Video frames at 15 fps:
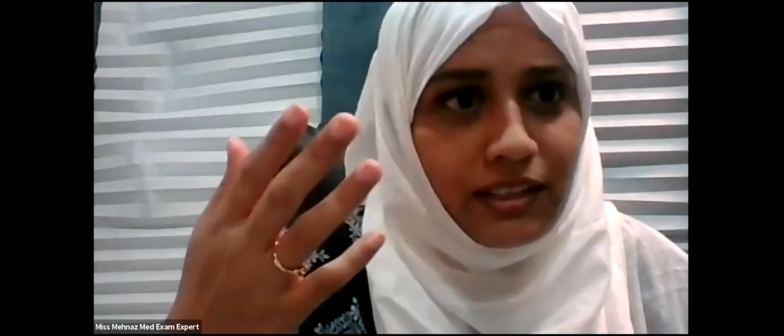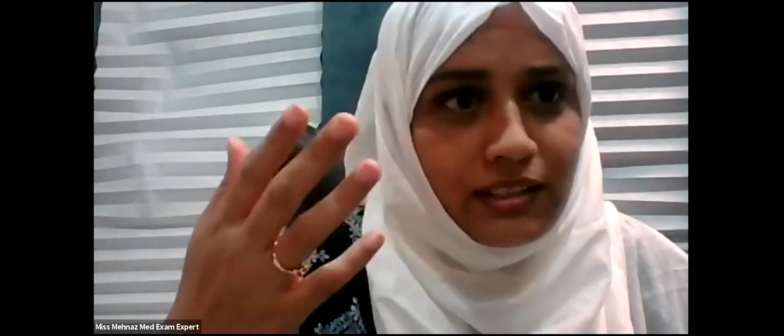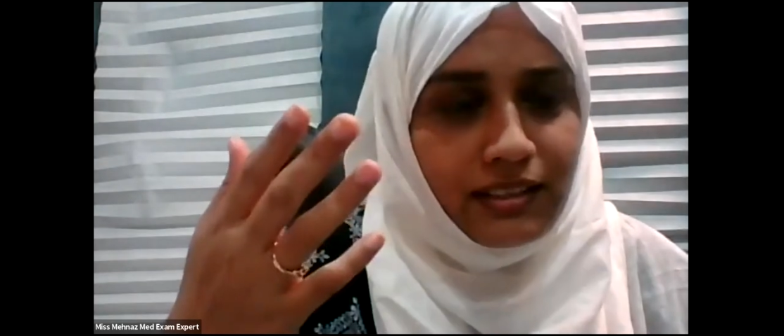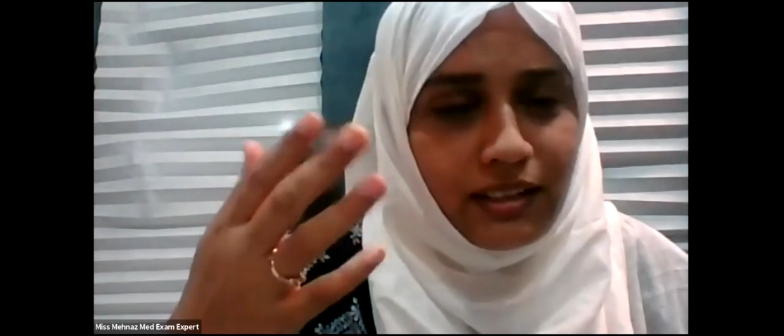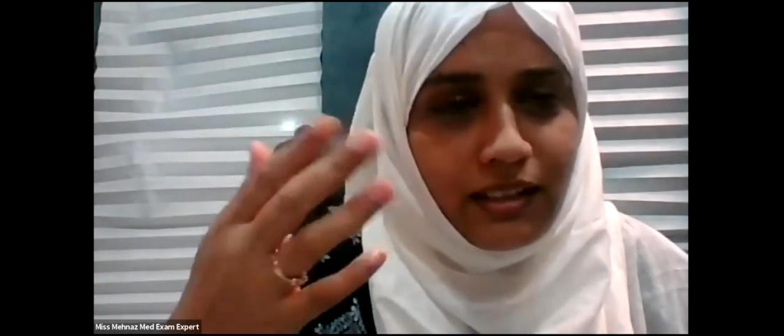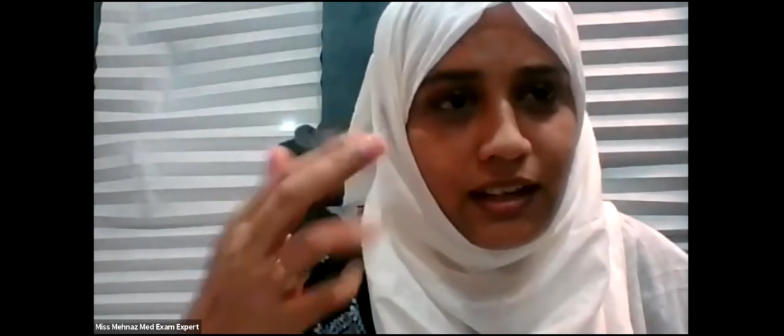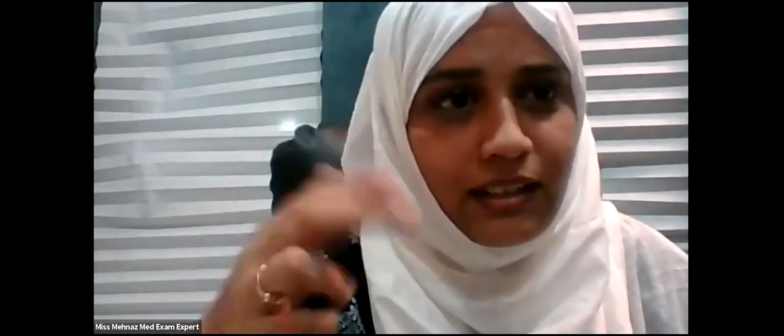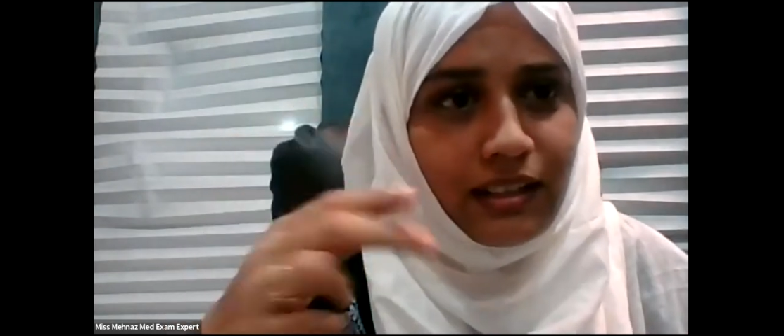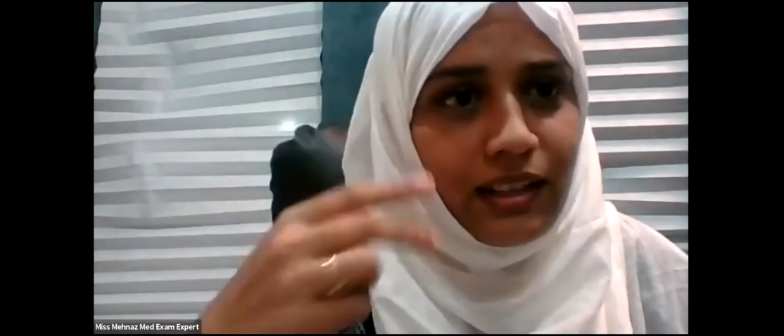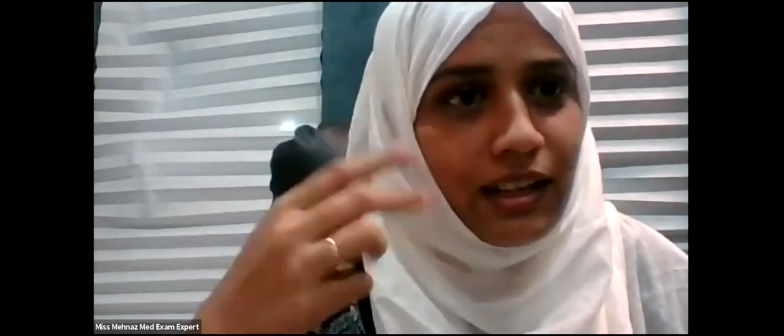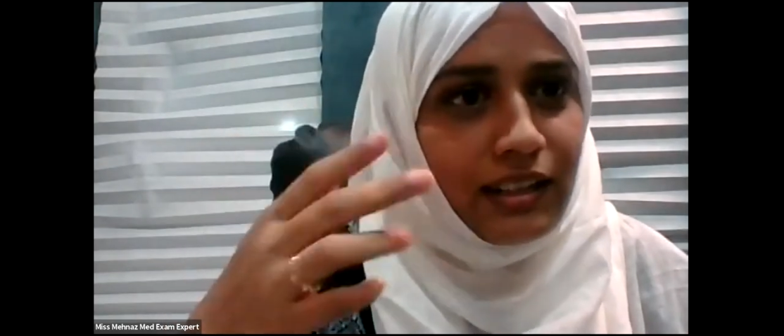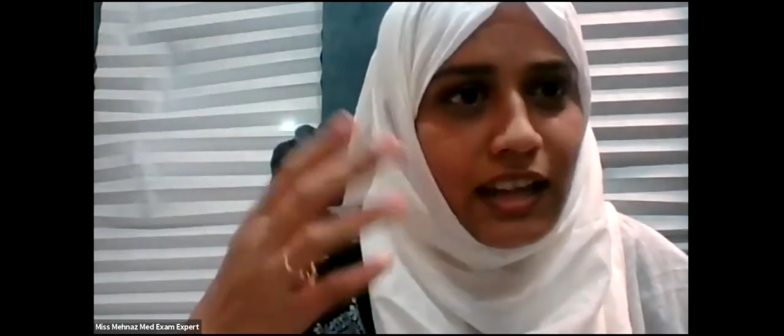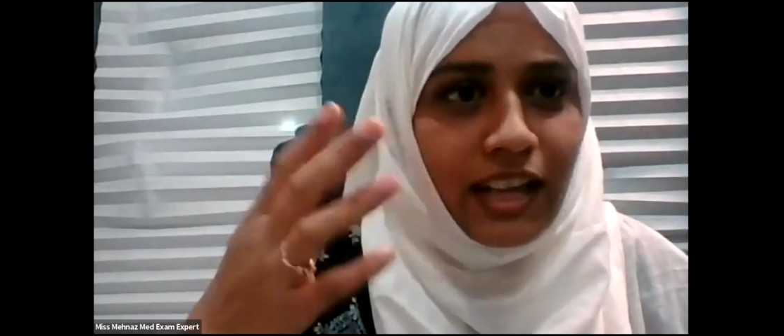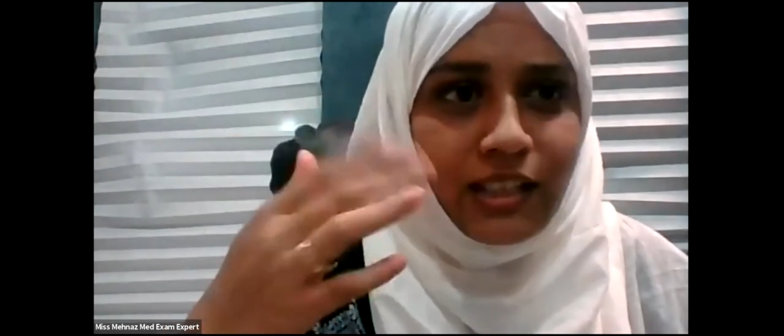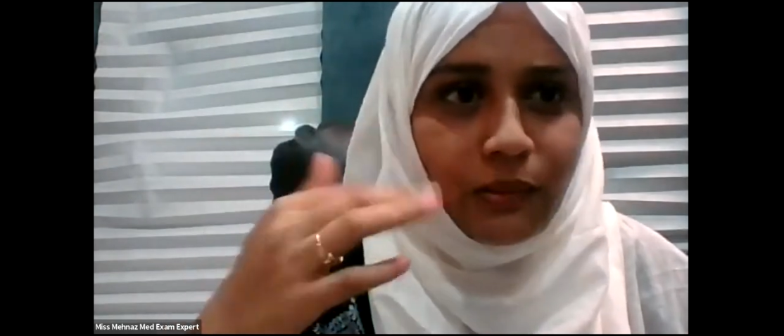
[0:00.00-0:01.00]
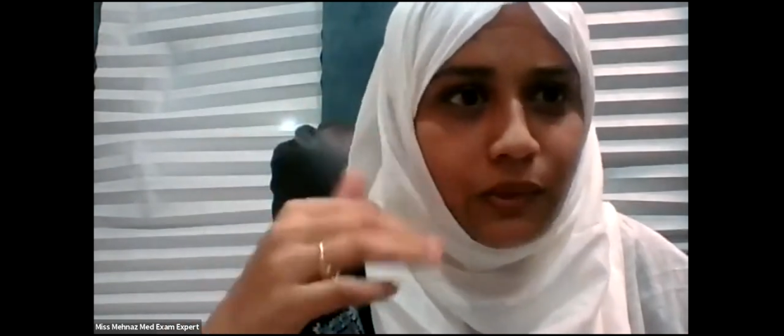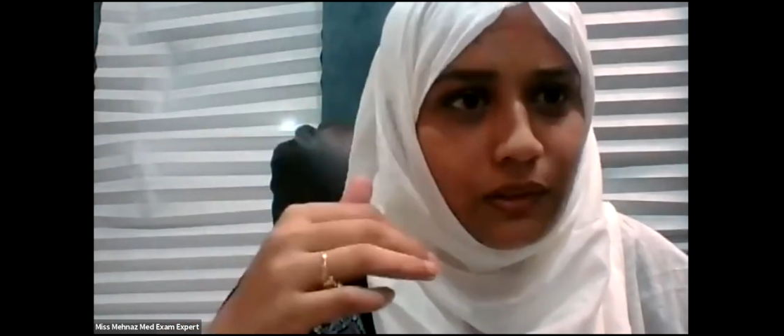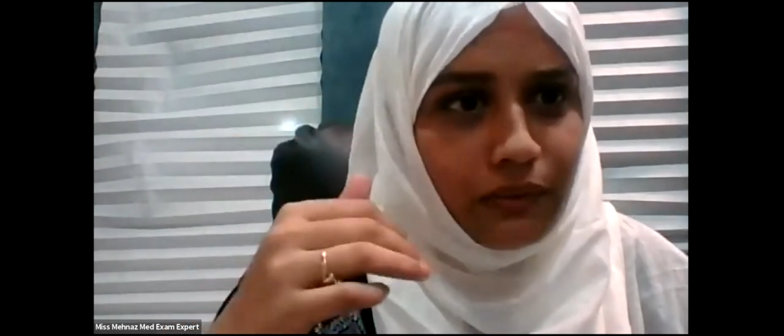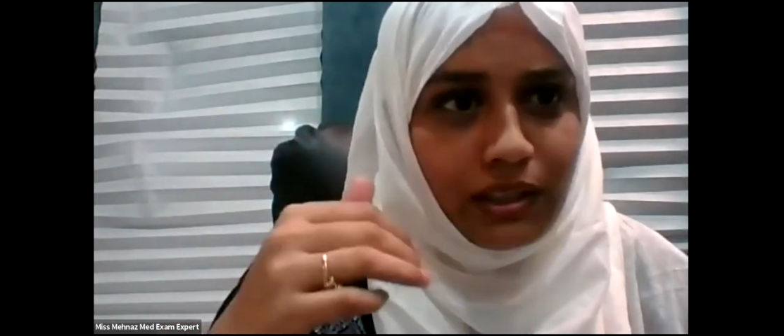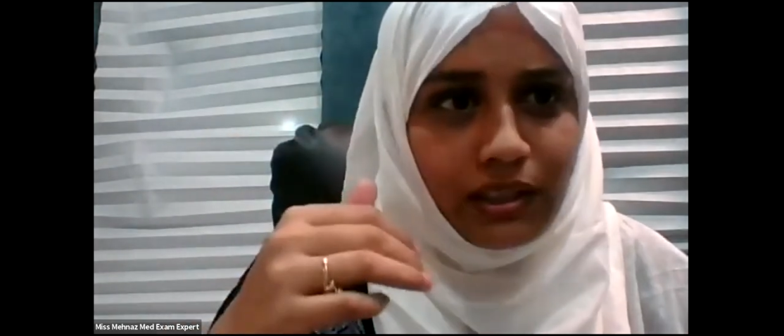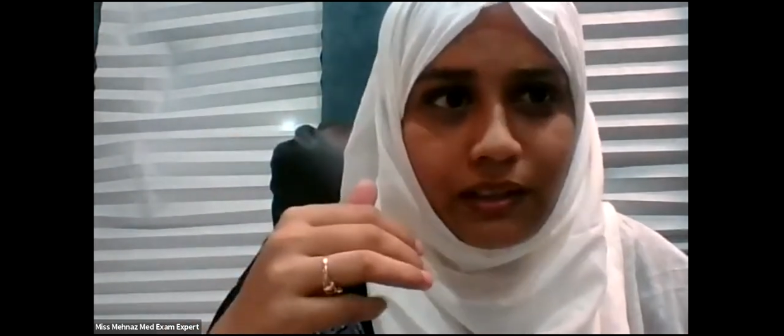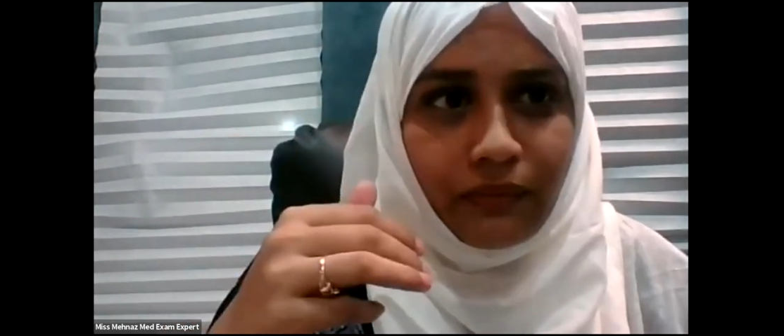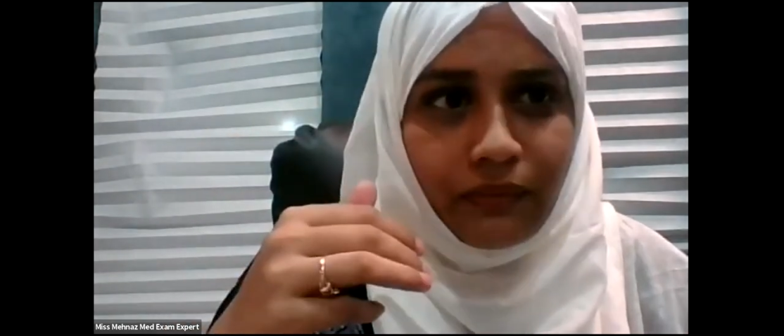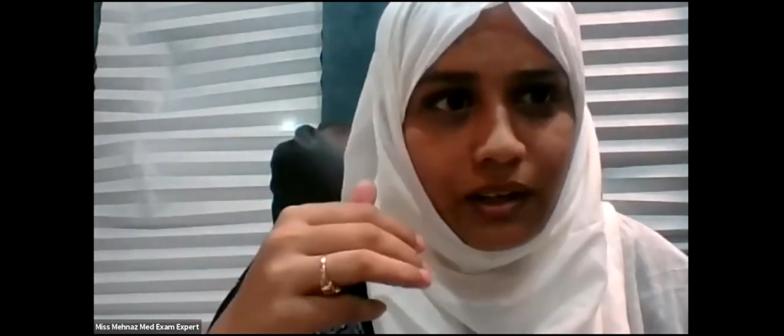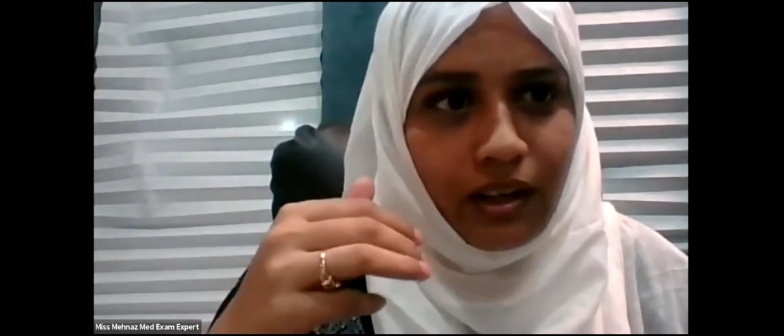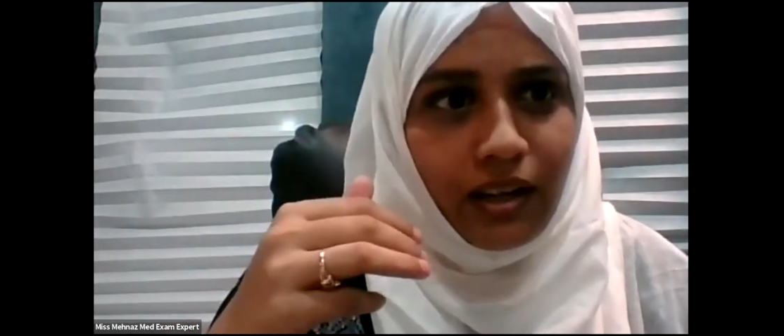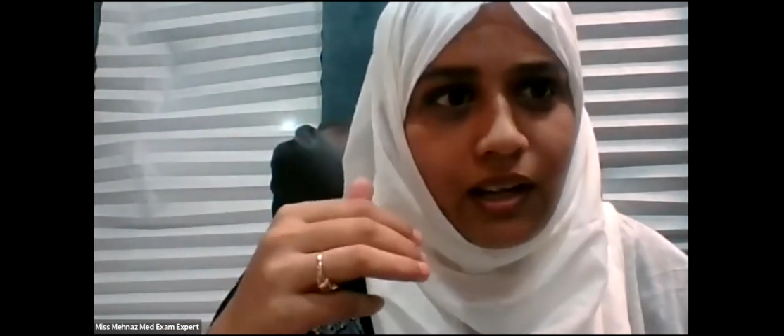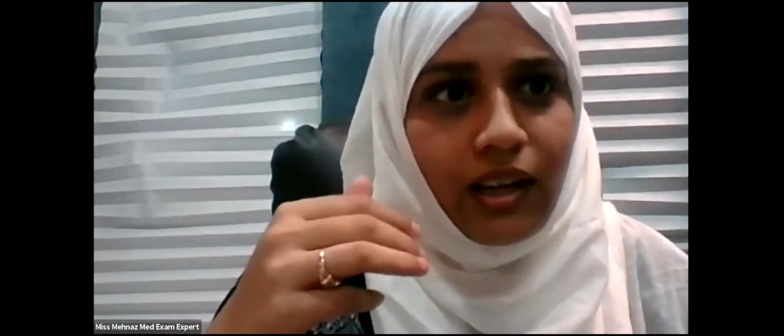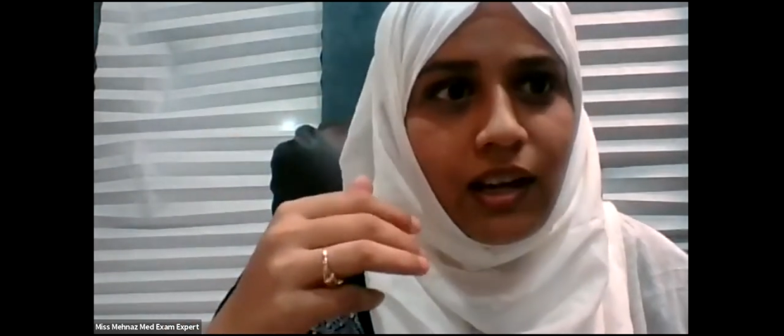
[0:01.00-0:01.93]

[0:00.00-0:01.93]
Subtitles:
essay writing, and task 1 will differ.